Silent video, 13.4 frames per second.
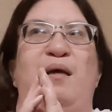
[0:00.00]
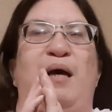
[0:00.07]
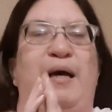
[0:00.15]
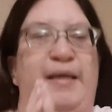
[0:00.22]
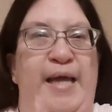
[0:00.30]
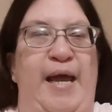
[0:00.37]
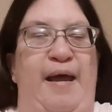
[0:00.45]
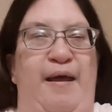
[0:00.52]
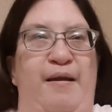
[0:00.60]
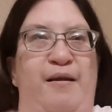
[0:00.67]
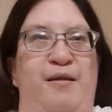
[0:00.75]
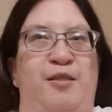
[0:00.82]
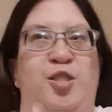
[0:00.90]

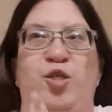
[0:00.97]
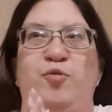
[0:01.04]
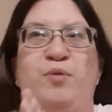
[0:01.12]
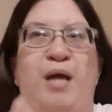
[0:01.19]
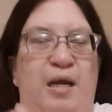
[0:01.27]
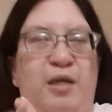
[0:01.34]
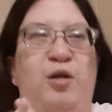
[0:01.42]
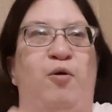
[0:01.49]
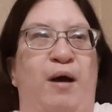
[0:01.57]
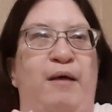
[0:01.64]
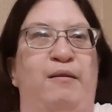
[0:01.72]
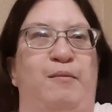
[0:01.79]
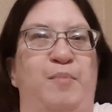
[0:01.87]
again, do you not know
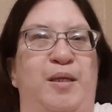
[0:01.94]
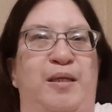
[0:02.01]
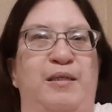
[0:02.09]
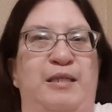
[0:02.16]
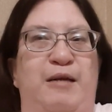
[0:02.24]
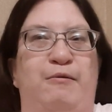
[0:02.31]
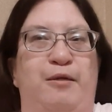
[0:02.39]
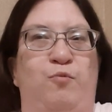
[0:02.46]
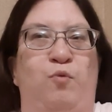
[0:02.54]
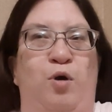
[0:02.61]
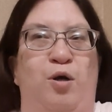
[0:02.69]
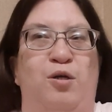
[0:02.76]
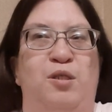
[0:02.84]
how the military
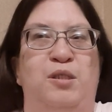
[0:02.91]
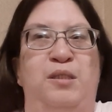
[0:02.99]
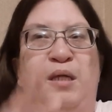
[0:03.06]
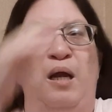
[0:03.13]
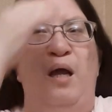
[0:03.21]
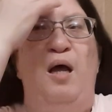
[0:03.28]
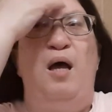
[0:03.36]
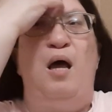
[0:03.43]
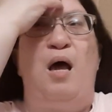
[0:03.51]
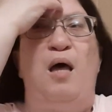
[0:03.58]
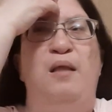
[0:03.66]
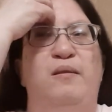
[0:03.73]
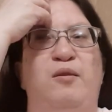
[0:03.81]
works?
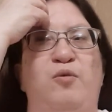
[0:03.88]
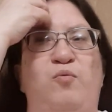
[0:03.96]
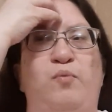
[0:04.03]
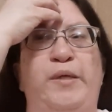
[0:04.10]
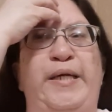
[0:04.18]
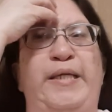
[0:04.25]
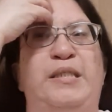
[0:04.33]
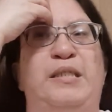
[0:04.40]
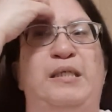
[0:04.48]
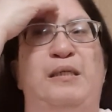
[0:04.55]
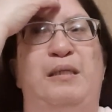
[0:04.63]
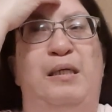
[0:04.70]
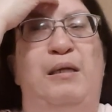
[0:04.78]
The
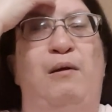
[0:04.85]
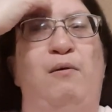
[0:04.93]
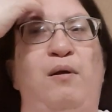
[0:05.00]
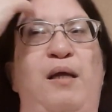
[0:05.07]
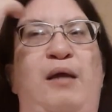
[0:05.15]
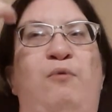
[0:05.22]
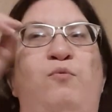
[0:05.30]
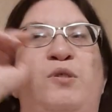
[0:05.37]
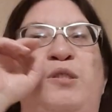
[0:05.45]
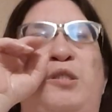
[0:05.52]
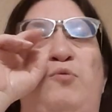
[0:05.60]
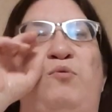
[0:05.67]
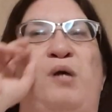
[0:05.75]
reason it
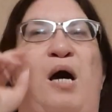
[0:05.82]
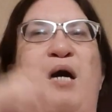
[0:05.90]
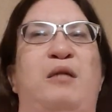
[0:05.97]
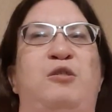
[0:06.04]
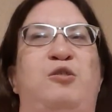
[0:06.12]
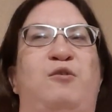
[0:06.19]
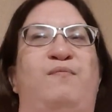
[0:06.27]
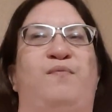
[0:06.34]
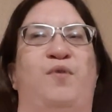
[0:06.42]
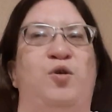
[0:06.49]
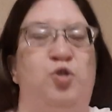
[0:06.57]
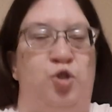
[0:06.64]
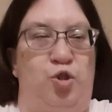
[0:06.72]
was so
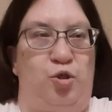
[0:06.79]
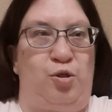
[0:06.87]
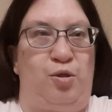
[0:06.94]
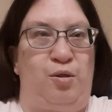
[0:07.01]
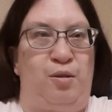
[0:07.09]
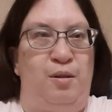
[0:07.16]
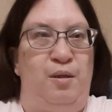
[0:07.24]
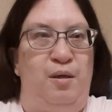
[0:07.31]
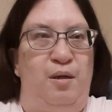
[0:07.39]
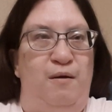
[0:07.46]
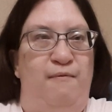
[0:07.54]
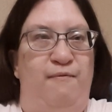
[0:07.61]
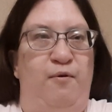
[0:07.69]
controversial
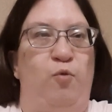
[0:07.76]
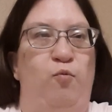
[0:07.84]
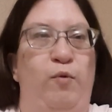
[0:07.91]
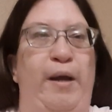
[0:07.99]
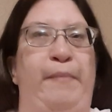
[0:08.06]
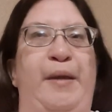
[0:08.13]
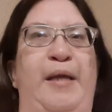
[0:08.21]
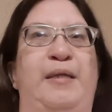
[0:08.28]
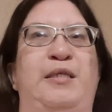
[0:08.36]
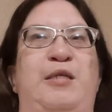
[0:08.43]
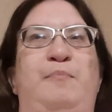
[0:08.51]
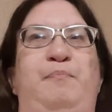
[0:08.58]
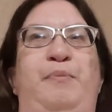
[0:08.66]
for women
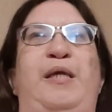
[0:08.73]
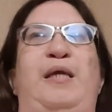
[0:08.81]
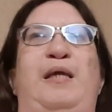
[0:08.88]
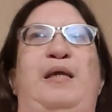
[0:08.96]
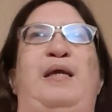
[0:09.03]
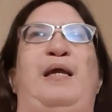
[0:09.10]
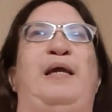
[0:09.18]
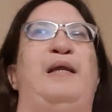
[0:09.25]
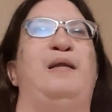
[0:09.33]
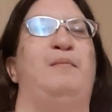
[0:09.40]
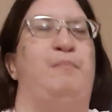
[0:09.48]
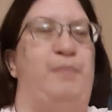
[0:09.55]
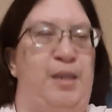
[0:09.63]
to be in
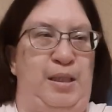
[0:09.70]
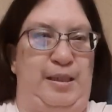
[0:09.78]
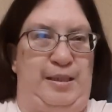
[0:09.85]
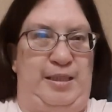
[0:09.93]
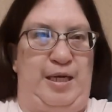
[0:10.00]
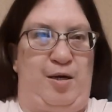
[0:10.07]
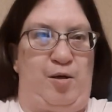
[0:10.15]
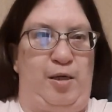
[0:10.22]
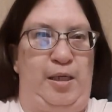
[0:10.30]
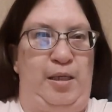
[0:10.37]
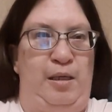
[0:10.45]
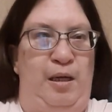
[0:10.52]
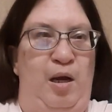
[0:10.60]
the
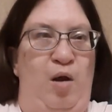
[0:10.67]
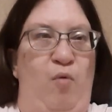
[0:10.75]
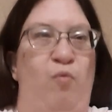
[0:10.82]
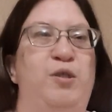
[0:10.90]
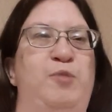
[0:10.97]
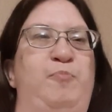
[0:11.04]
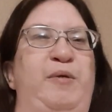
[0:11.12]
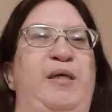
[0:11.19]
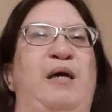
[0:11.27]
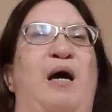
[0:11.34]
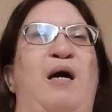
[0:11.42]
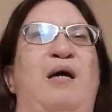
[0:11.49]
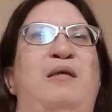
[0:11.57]
military was
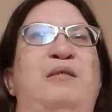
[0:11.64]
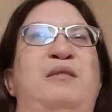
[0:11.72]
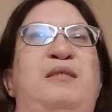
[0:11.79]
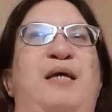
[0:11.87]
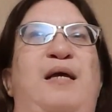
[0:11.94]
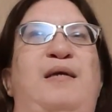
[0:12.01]
because,